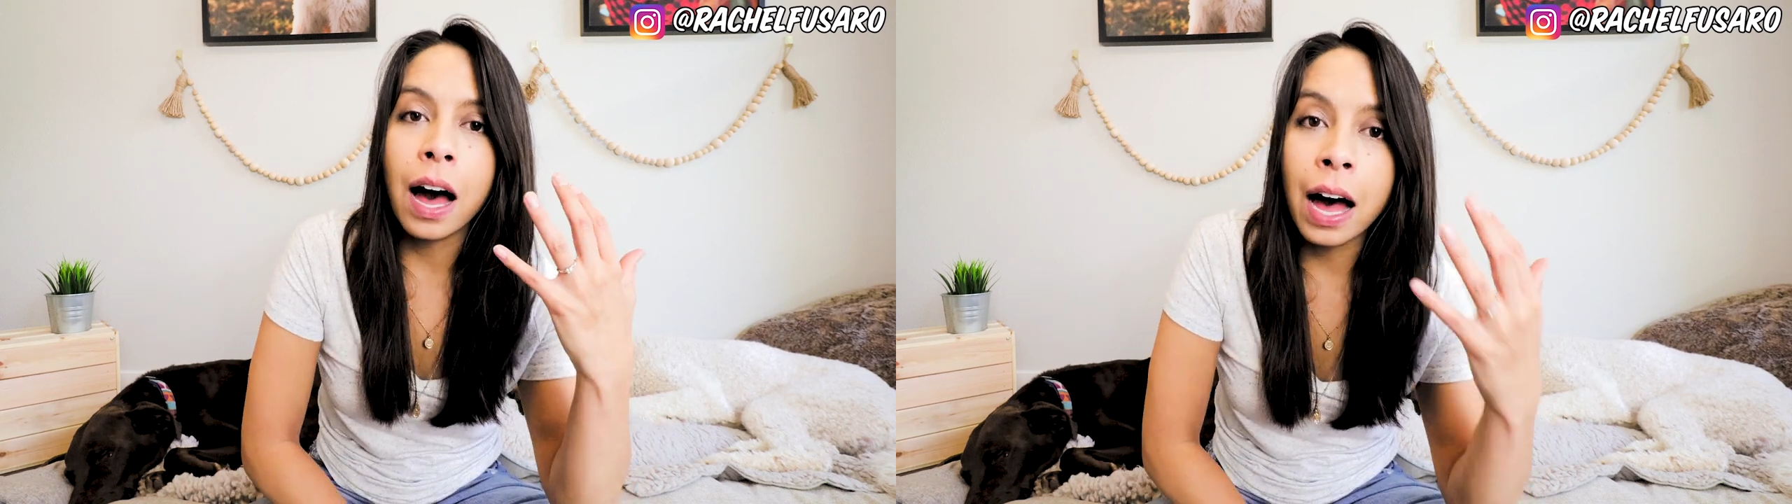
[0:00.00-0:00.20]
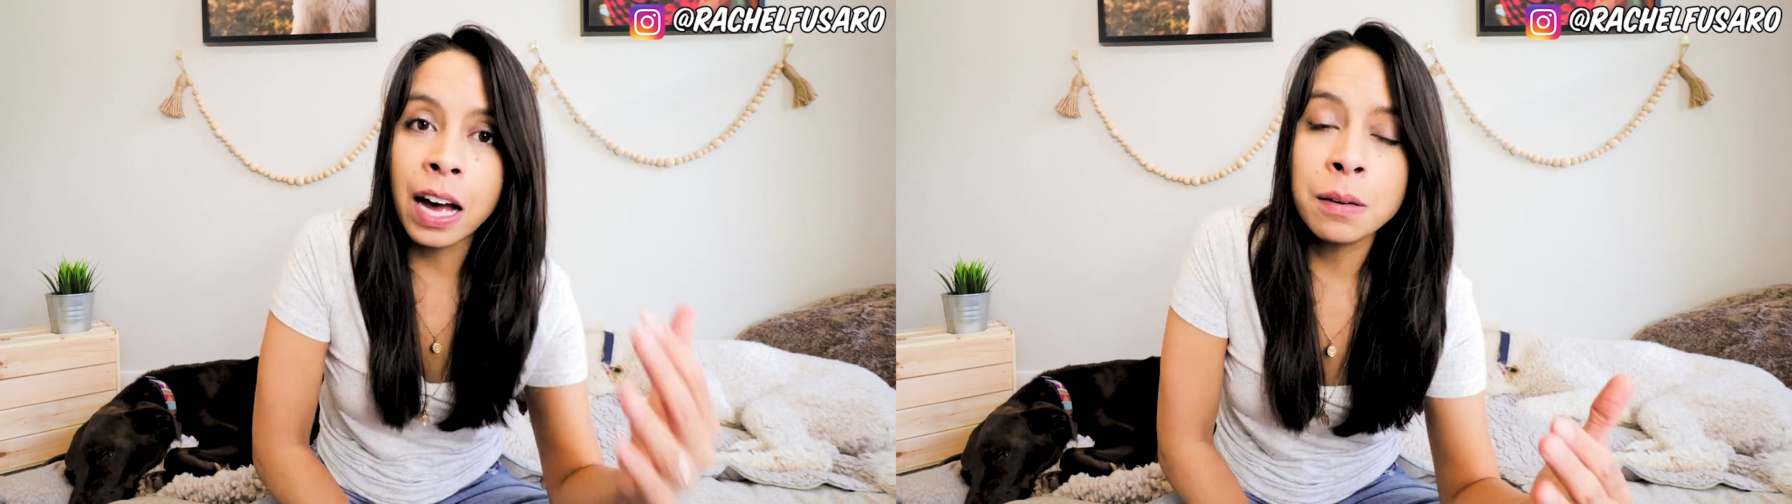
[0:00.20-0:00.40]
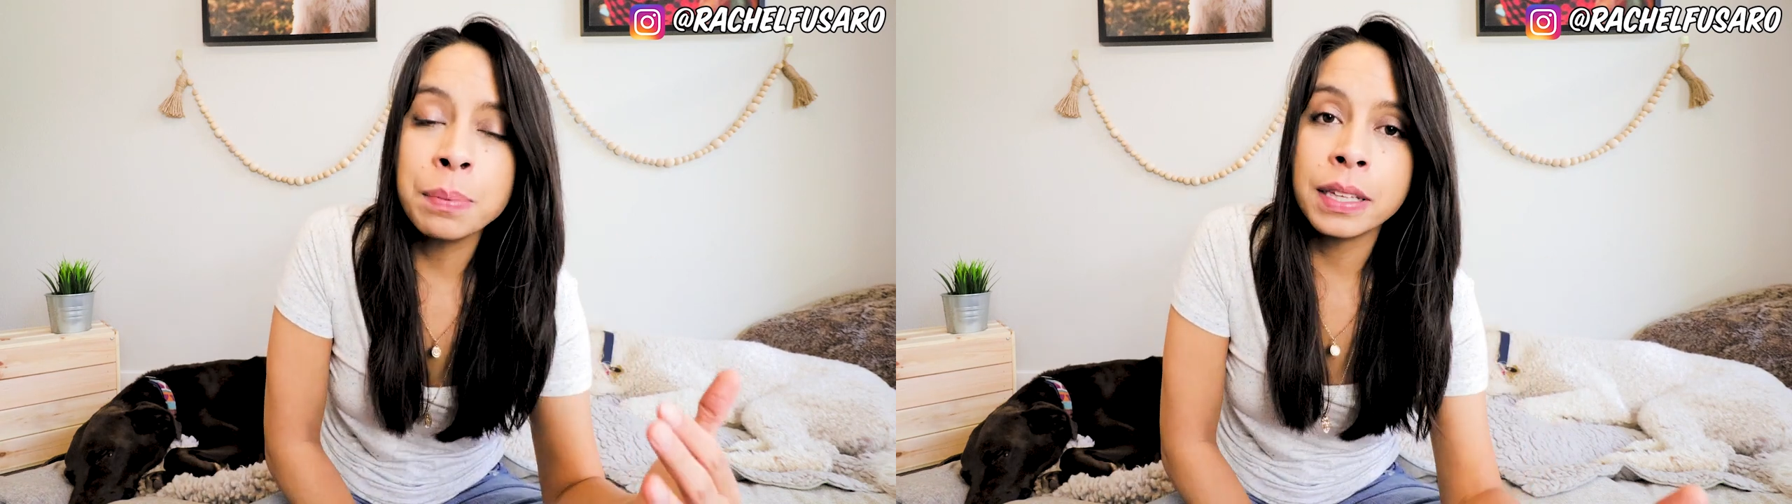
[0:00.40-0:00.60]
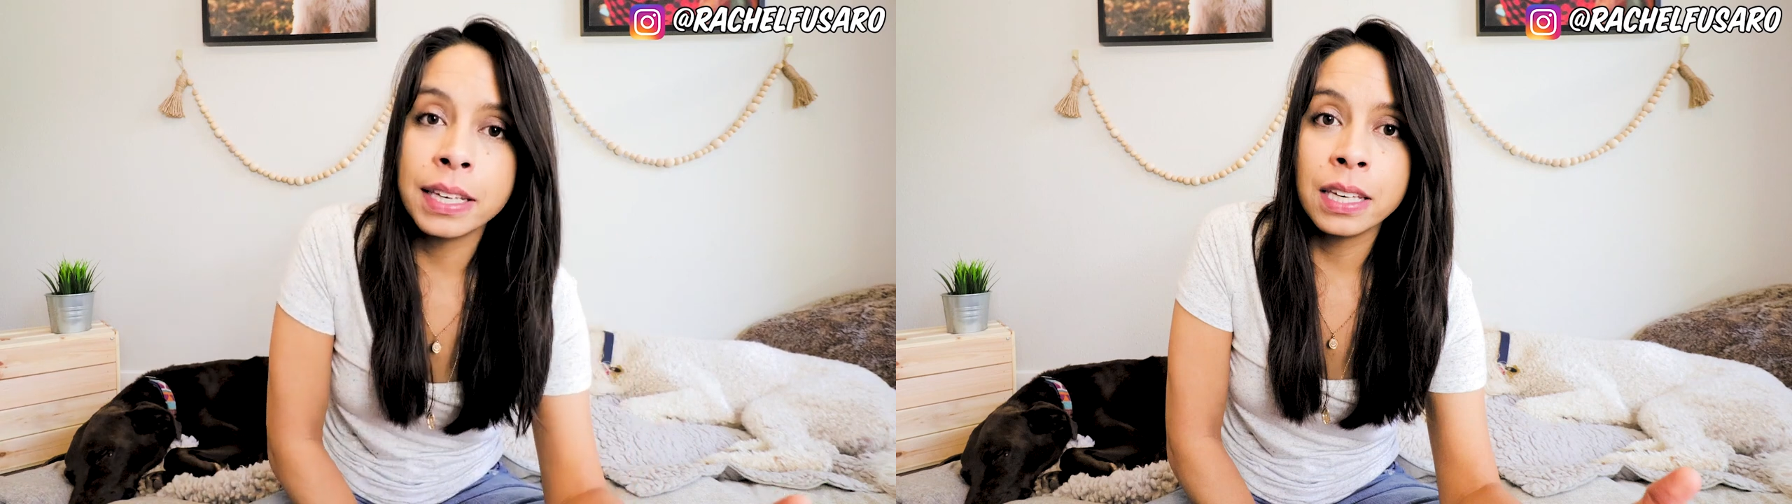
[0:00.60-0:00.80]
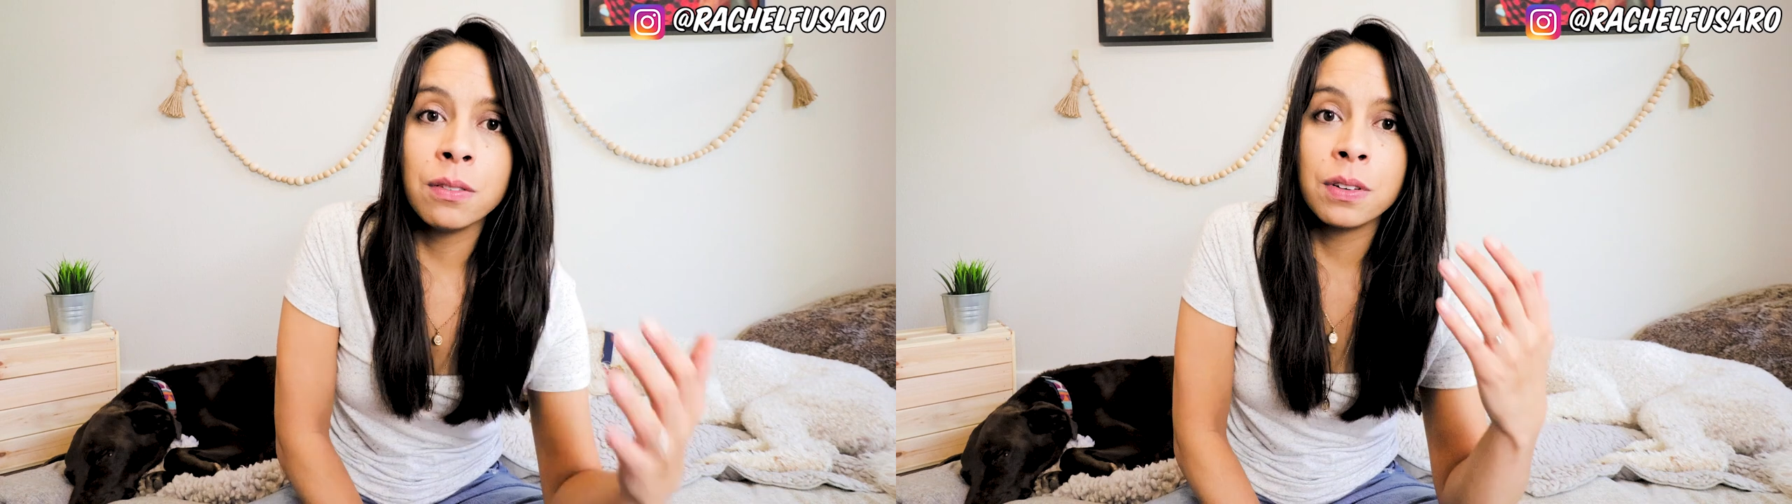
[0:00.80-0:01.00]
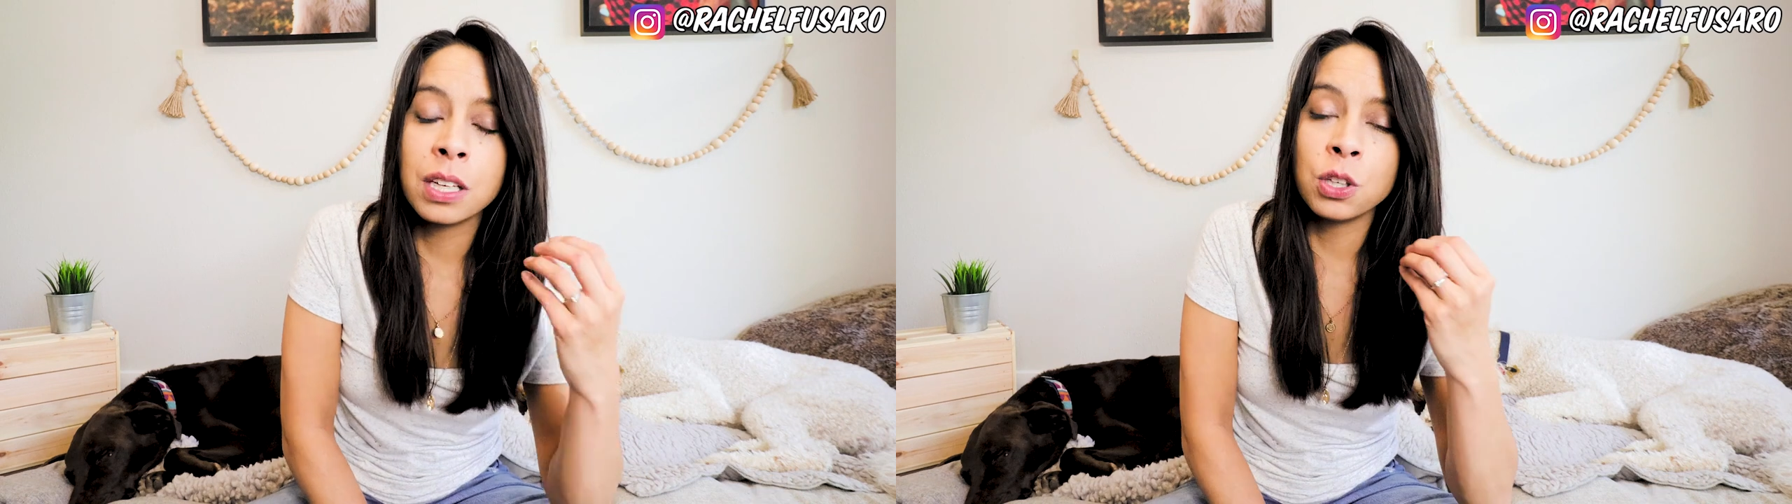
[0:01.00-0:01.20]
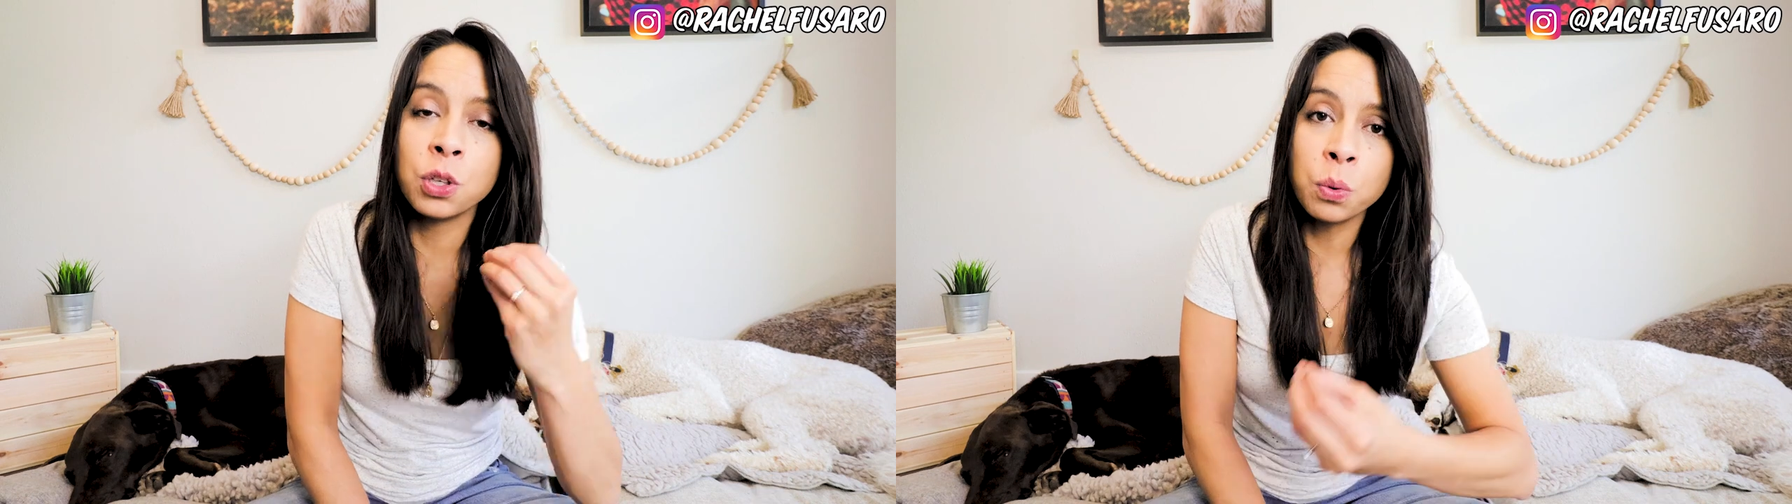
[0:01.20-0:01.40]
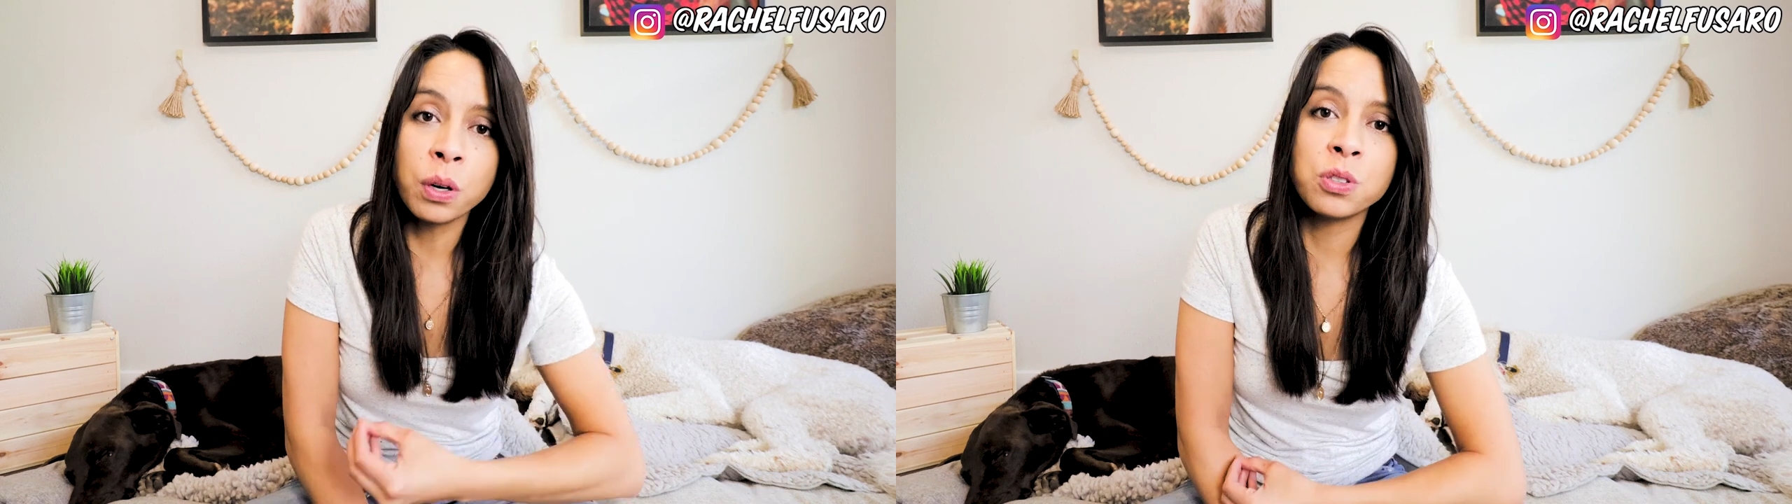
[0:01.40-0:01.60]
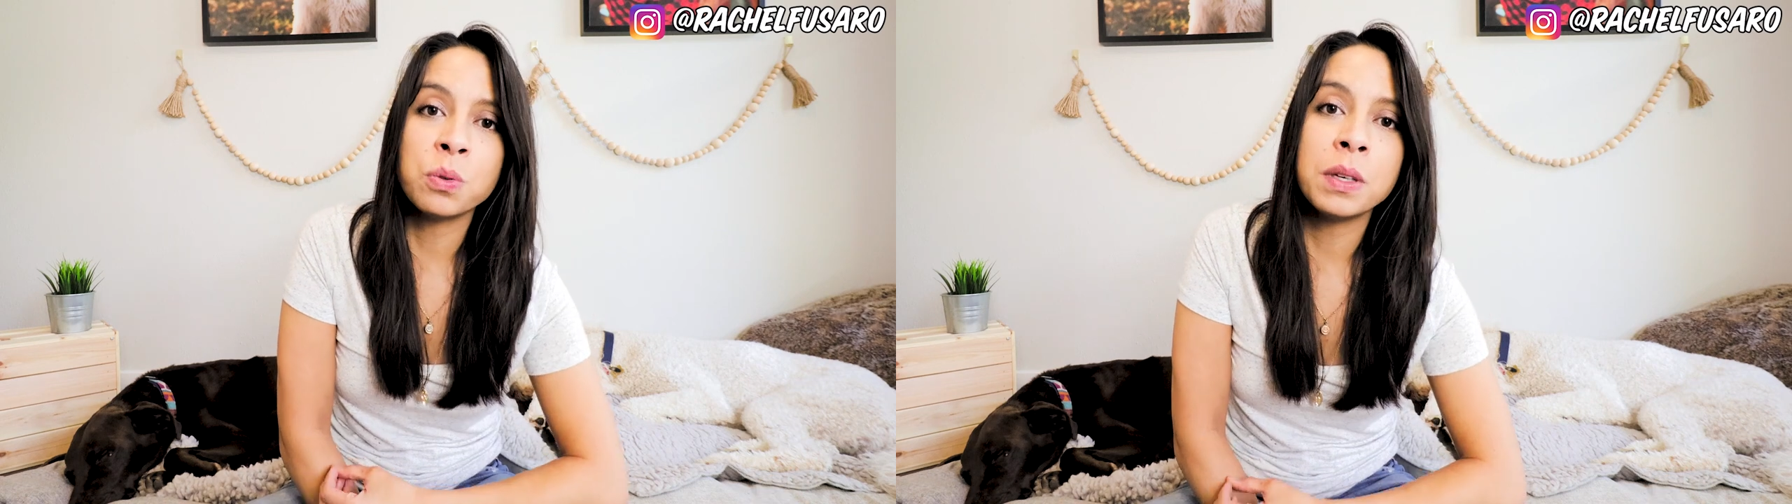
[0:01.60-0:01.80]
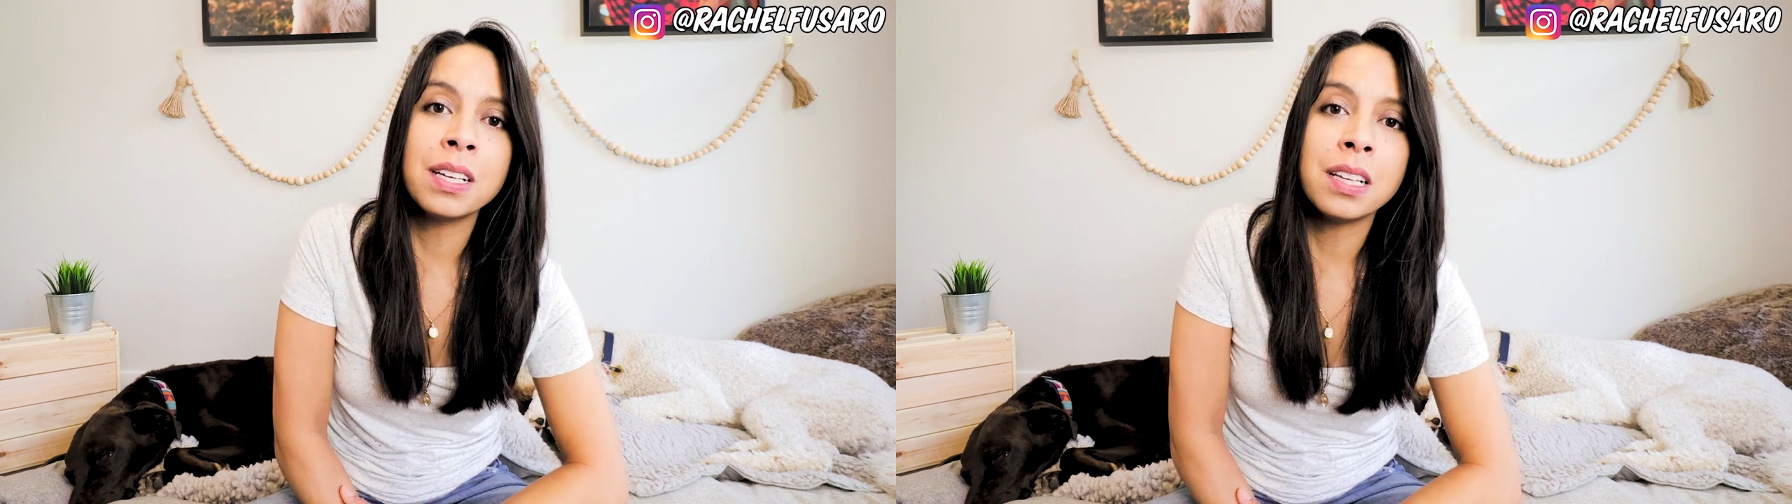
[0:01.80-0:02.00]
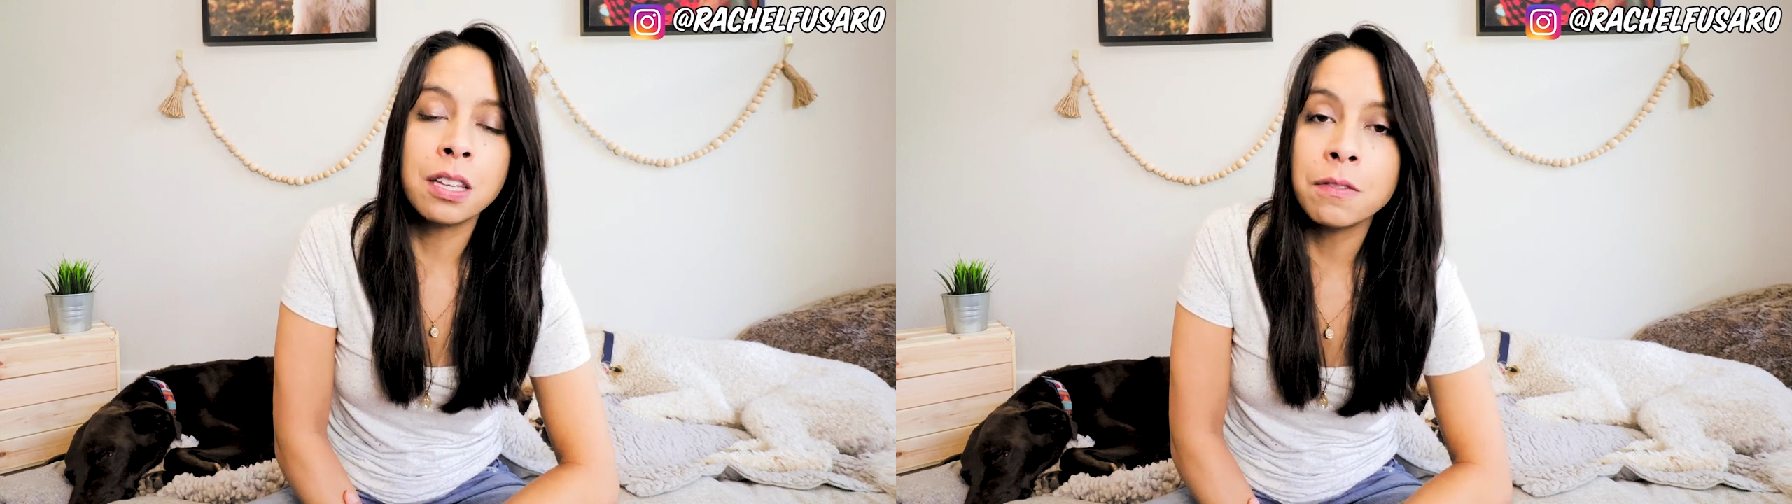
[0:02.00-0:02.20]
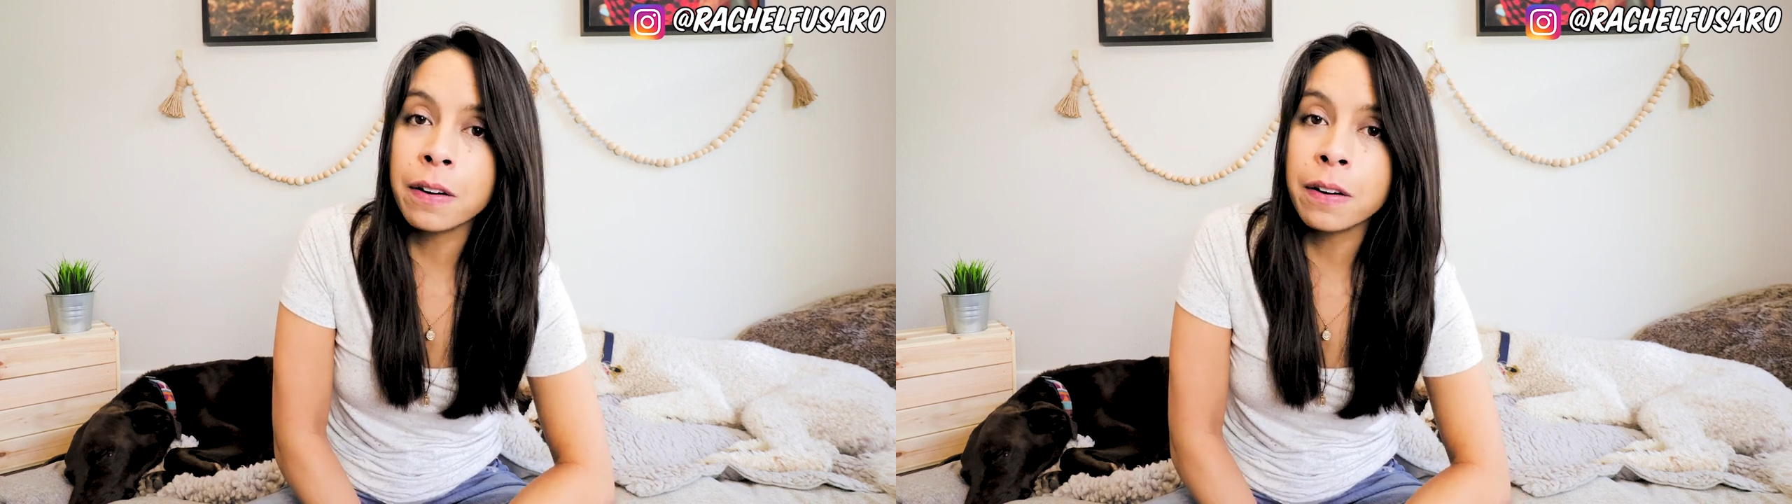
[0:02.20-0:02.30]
I believe that you are doing the